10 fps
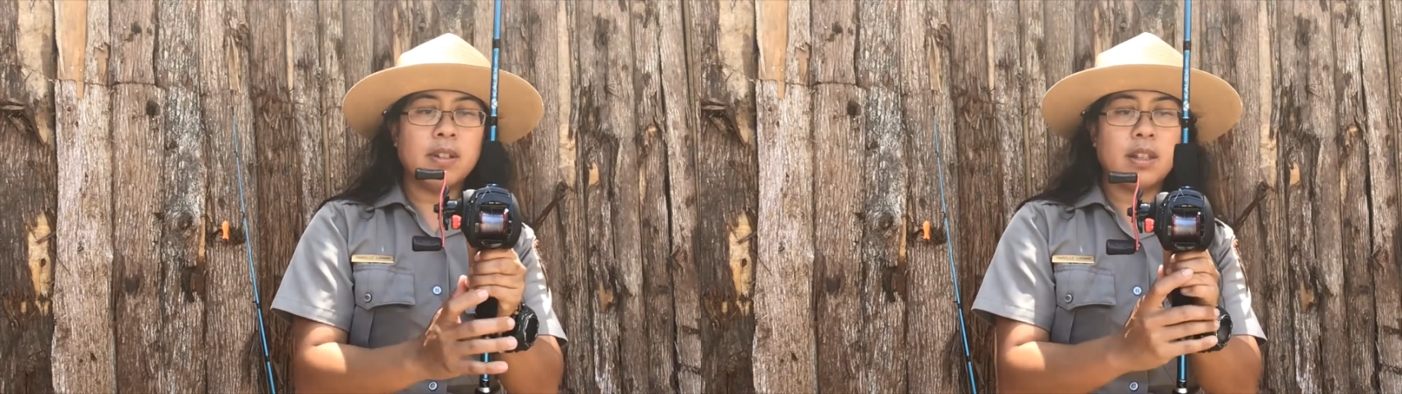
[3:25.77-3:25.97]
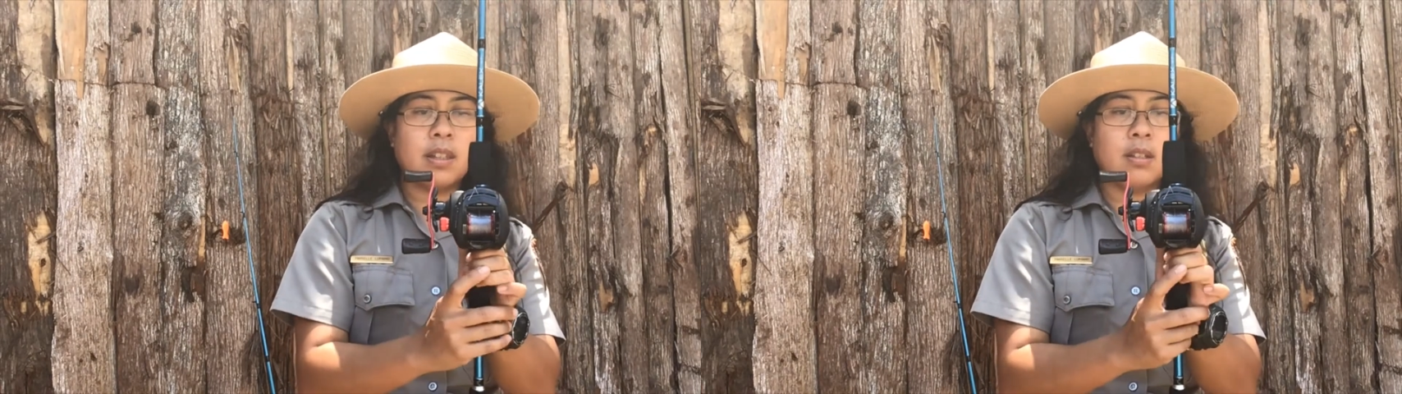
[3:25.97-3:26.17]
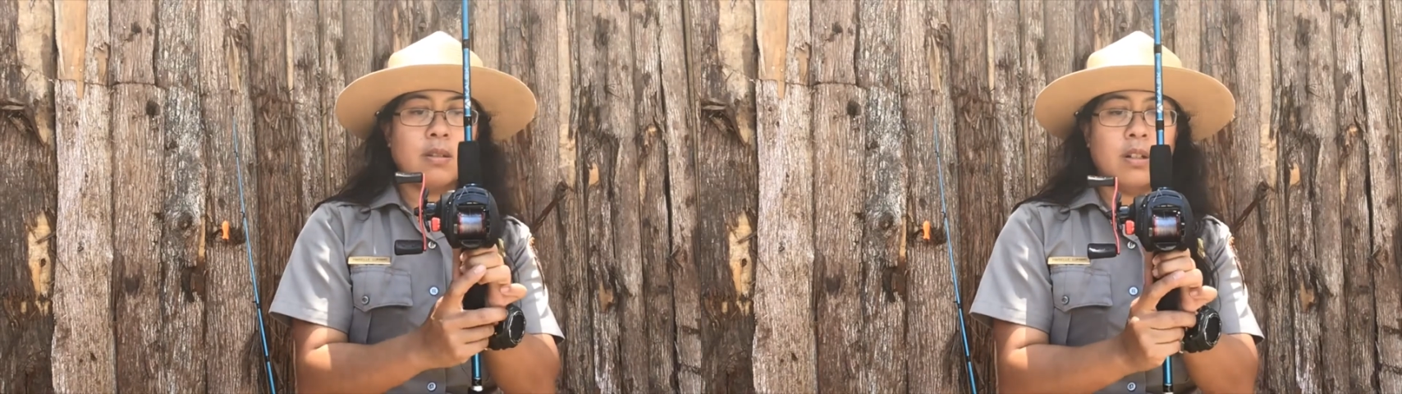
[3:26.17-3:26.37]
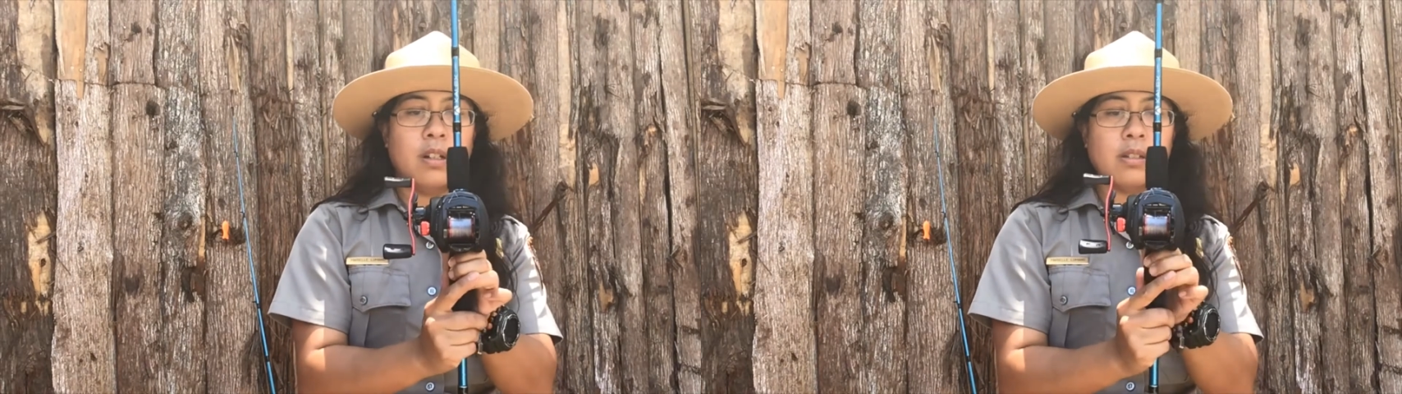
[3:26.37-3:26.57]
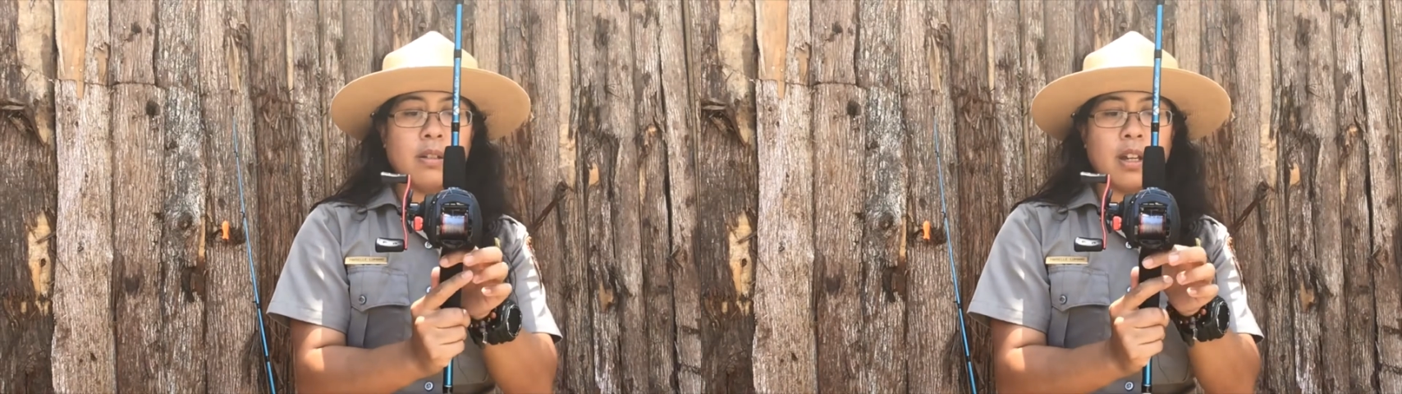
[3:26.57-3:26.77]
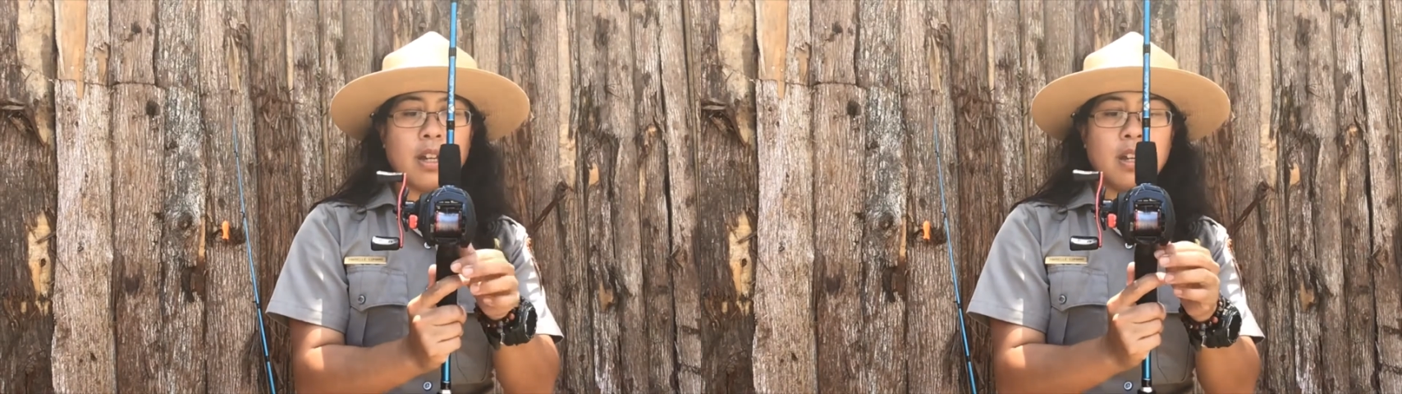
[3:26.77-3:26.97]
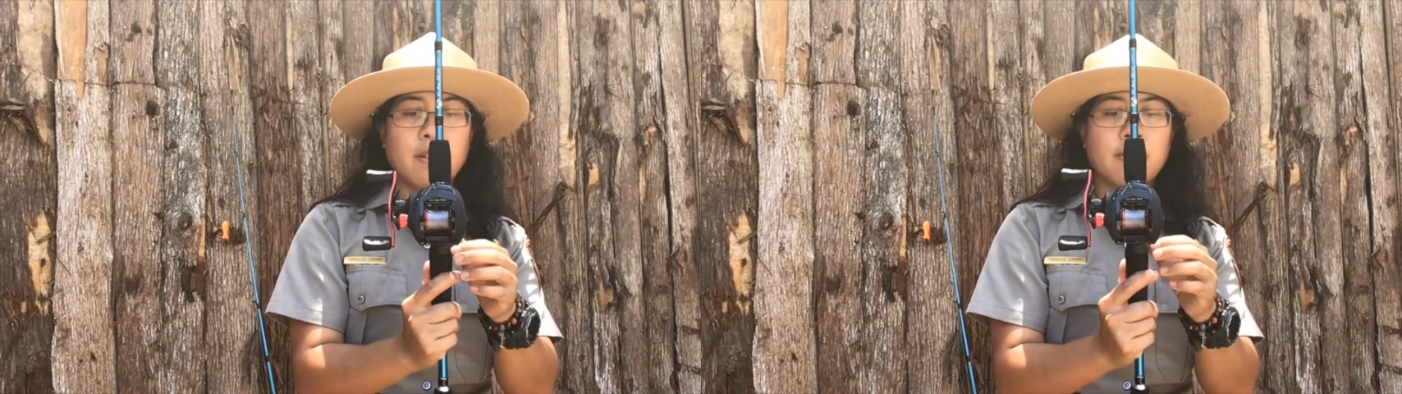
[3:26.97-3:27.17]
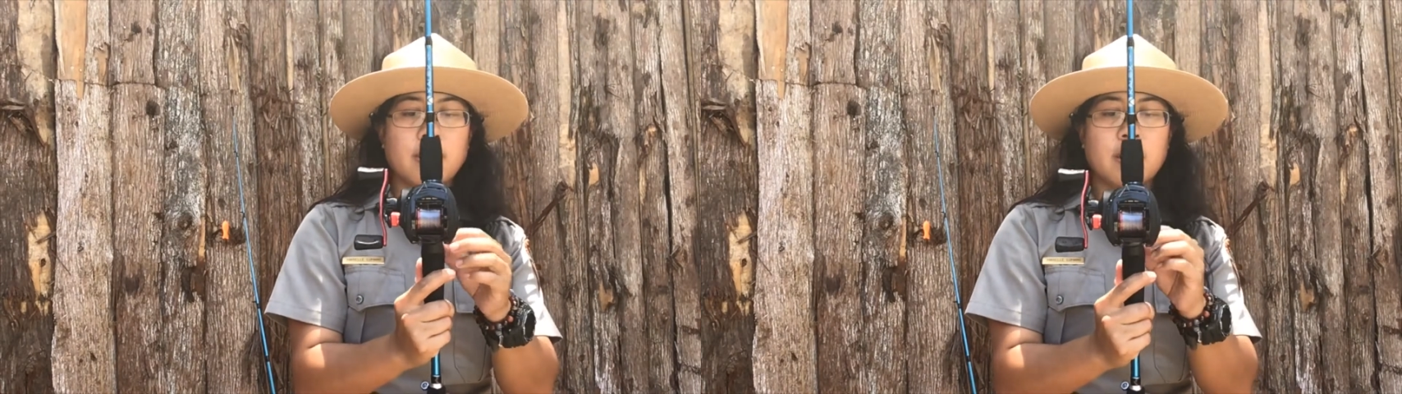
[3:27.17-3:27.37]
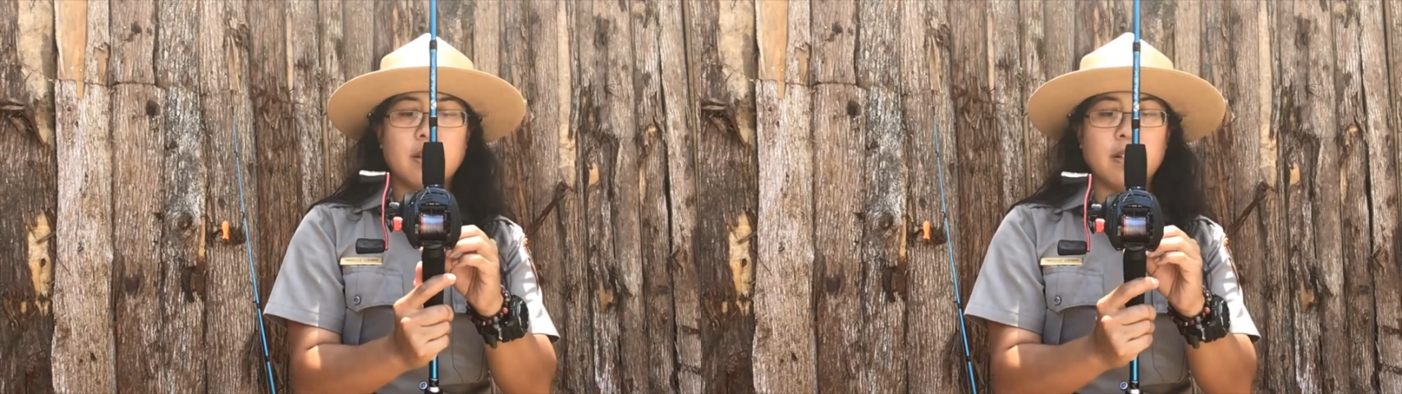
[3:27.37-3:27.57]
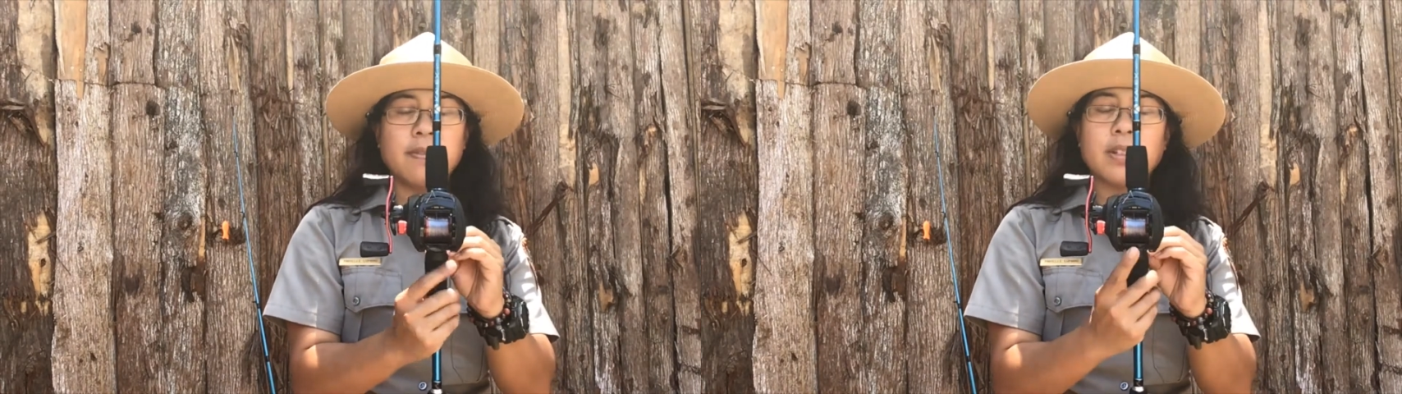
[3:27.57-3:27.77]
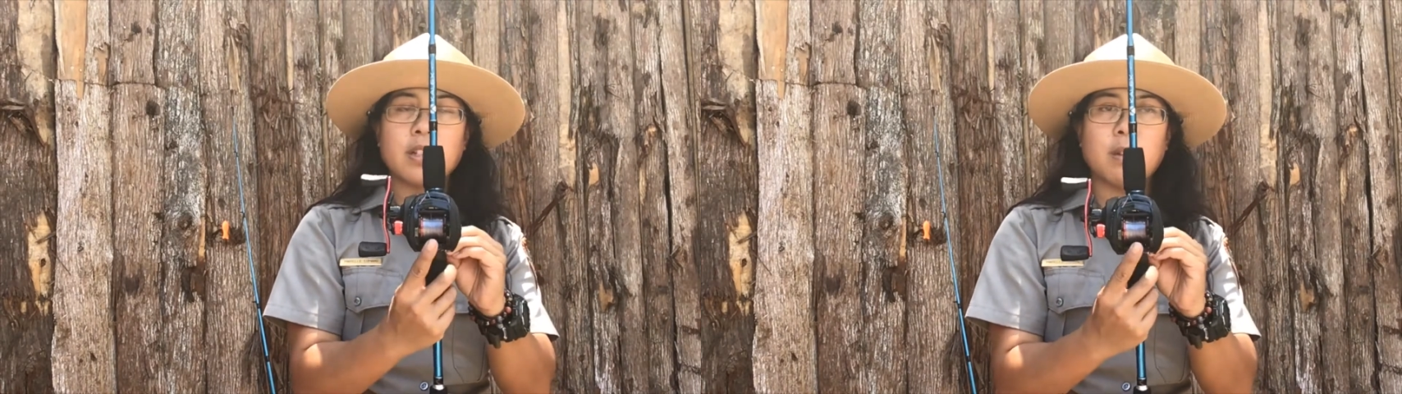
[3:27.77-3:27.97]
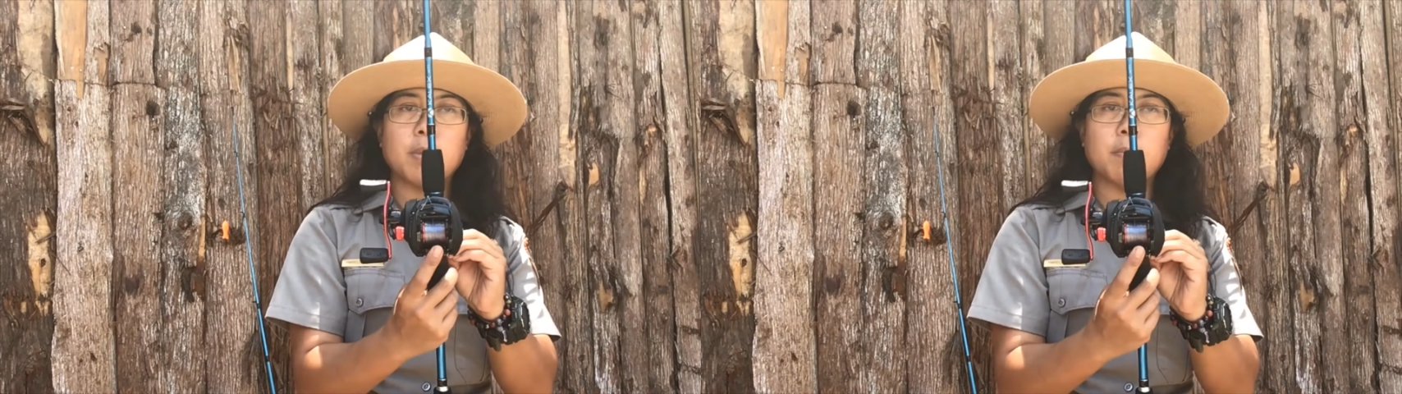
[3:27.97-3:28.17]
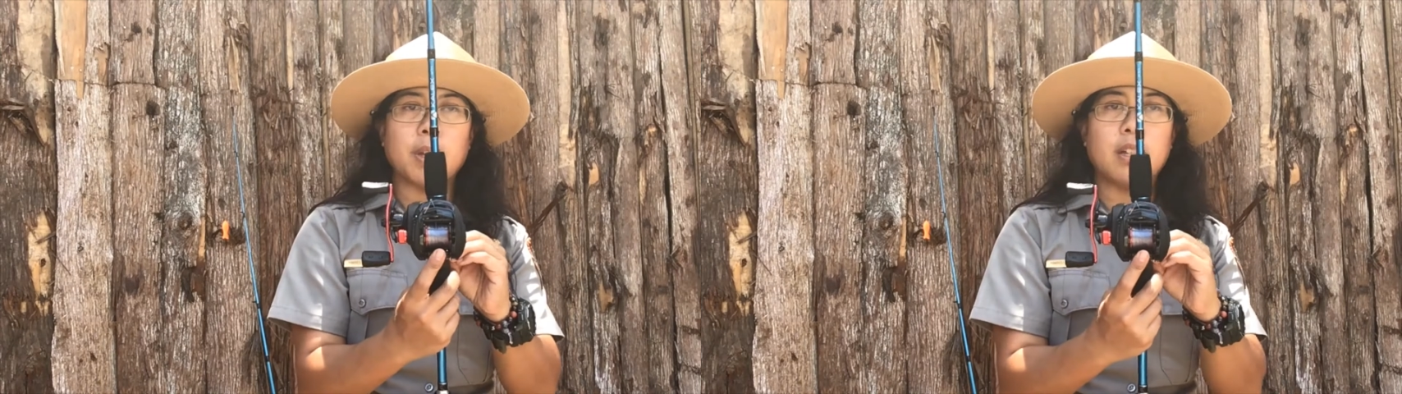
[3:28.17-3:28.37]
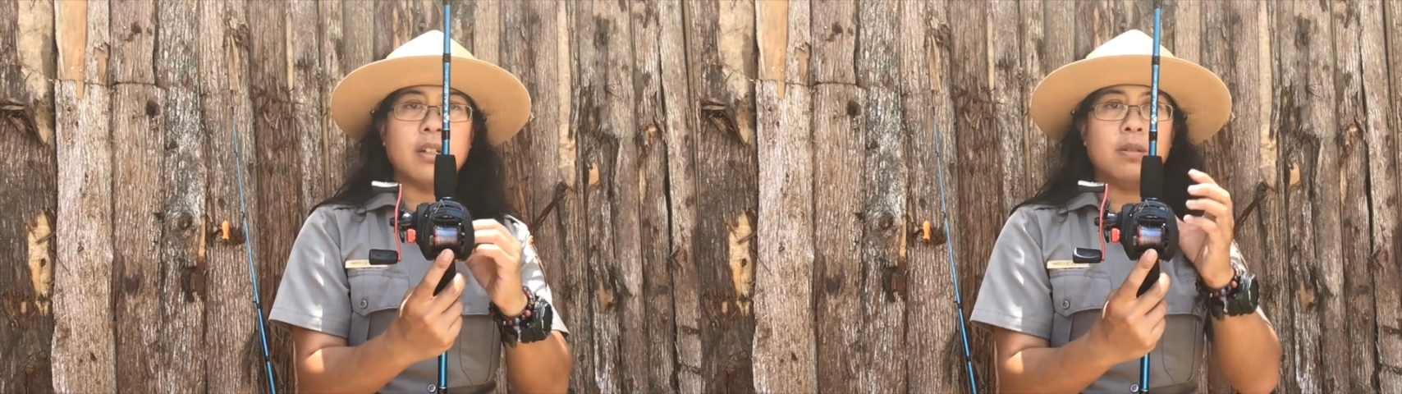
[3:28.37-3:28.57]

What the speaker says: and then you'll also have a different type of bail,